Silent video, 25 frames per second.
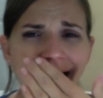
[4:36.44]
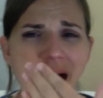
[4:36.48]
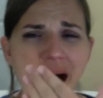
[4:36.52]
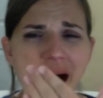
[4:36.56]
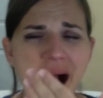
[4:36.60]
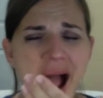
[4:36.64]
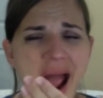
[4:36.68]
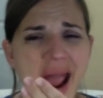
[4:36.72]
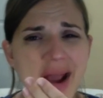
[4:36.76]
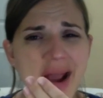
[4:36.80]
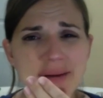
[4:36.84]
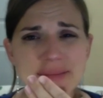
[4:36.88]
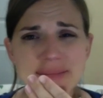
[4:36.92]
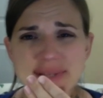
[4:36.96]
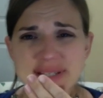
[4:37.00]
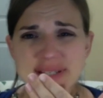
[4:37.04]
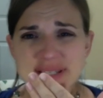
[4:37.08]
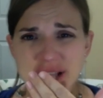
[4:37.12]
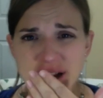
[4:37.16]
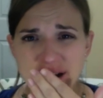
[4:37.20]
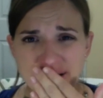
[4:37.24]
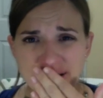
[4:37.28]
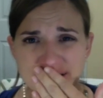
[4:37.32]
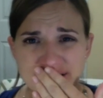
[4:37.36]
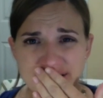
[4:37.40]
I am
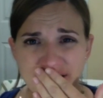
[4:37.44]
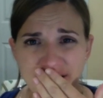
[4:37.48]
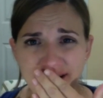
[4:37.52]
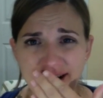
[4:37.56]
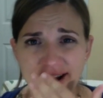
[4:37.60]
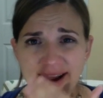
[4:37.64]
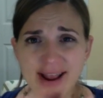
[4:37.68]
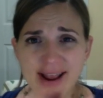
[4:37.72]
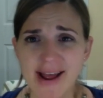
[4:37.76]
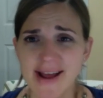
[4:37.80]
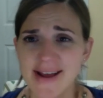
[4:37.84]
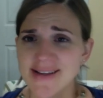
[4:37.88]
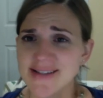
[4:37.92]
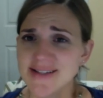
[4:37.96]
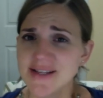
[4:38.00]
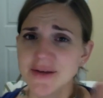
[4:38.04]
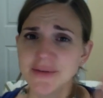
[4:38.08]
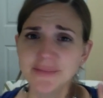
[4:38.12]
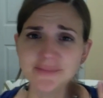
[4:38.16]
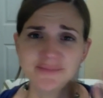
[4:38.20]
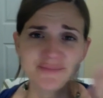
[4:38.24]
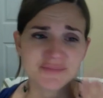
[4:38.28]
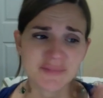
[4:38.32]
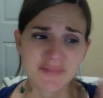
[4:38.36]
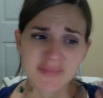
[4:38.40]
so sorry, guys.
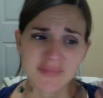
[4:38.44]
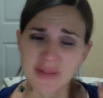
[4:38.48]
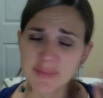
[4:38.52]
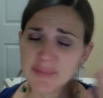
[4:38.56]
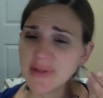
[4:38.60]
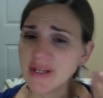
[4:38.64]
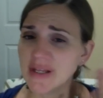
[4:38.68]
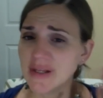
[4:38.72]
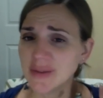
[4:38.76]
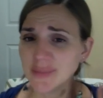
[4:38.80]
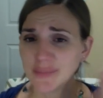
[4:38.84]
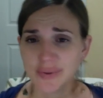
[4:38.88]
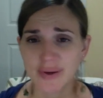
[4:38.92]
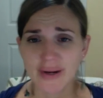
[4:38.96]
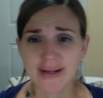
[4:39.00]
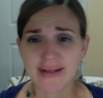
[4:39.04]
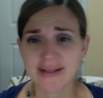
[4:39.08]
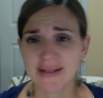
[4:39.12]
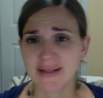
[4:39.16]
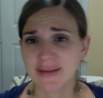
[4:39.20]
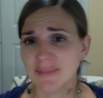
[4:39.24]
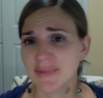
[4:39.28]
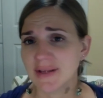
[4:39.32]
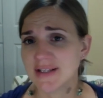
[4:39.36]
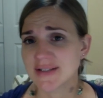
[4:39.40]
Being
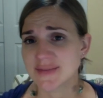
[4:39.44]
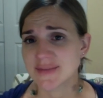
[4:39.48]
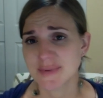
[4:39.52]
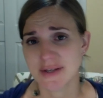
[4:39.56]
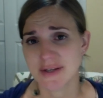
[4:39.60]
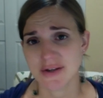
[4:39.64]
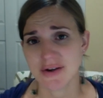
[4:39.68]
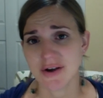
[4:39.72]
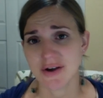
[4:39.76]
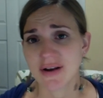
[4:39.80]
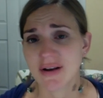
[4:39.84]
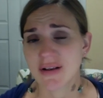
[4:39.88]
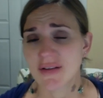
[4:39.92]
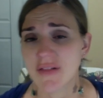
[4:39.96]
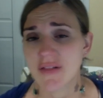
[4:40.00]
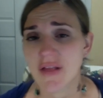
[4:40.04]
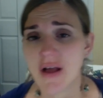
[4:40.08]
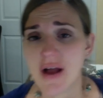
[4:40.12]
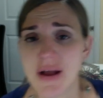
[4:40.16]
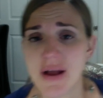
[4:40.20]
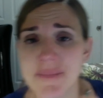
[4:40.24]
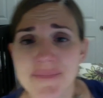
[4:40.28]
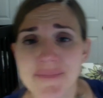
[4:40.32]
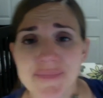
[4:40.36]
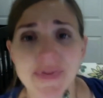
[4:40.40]
pregnant makes me yawn a
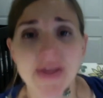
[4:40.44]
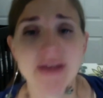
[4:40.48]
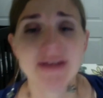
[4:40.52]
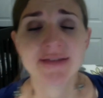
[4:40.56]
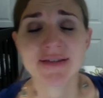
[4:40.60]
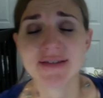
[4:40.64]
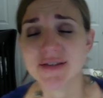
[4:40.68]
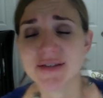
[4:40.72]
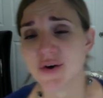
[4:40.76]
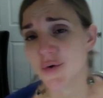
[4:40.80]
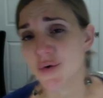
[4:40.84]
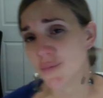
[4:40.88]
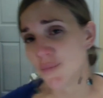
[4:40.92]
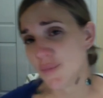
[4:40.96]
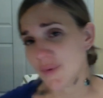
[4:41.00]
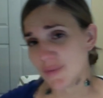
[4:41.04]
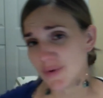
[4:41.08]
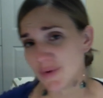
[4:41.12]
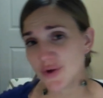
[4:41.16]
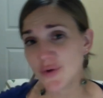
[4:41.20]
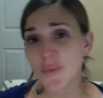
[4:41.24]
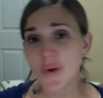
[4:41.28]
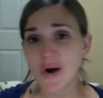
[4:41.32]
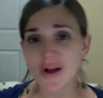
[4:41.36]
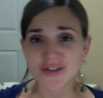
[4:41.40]
lot. And so when
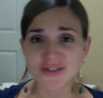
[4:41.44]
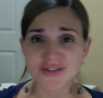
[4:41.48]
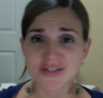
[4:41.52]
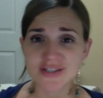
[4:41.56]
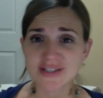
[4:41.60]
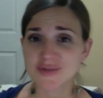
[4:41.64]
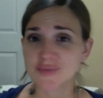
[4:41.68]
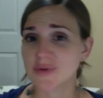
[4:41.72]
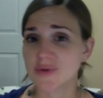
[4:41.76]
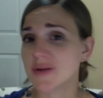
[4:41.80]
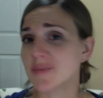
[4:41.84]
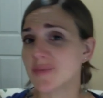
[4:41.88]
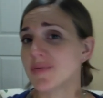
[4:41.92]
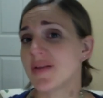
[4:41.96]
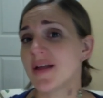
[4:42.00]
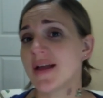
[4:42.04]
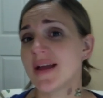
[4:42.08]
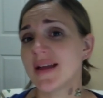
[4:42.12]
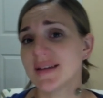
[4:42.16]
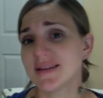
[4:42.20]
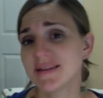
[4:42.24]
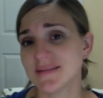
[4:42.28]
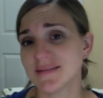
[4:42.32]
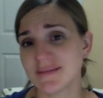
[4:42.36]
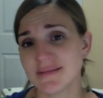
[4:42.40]
you watch this
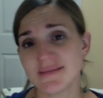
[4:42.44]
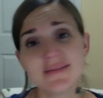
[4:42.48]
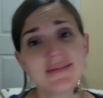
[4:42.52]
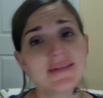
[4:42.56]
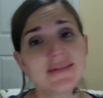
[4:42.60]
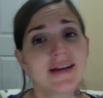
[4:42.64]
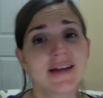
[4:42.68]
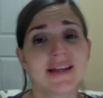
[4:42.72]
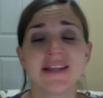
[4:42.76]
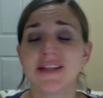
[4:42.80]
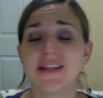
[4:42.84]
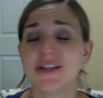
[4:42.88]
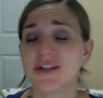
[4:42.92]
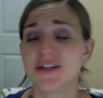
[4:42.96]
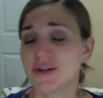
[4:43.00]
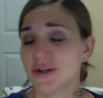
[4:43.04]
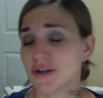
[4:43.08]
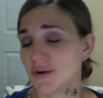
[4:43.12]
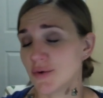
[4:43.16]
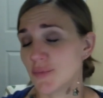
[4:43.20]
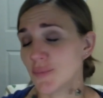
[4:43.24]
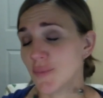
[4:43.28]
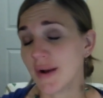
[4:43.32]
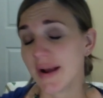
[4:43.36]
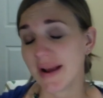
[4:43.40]
replay in a year or
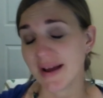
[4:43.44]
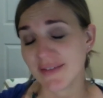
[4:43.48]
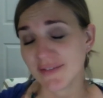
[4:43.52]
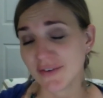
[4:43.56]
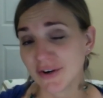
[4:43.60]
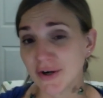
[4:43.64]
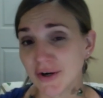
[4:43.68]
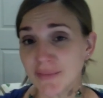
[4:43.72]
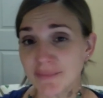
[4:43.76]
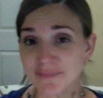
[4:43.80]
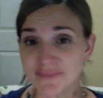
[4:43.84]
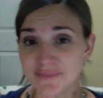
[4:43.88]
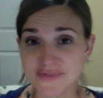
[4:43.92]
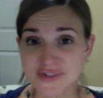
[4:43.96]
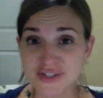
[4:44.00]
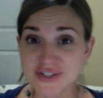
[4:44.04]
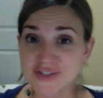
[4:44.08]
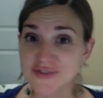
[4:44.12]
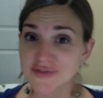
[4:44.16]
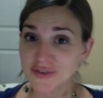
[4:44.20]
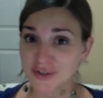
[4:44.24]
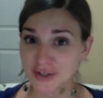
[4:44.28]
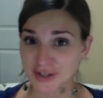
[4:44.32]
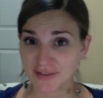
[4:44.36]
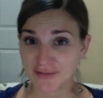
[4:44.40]
whatever, just
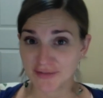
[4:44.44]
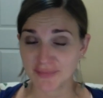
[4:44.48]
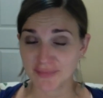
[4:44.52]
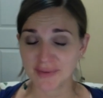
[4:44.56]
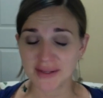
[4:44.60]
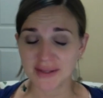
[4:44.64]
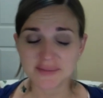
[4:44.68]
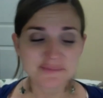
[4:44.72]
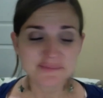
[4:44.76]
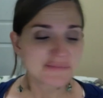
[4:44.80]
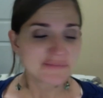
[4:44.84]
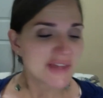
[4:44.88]
forgive me.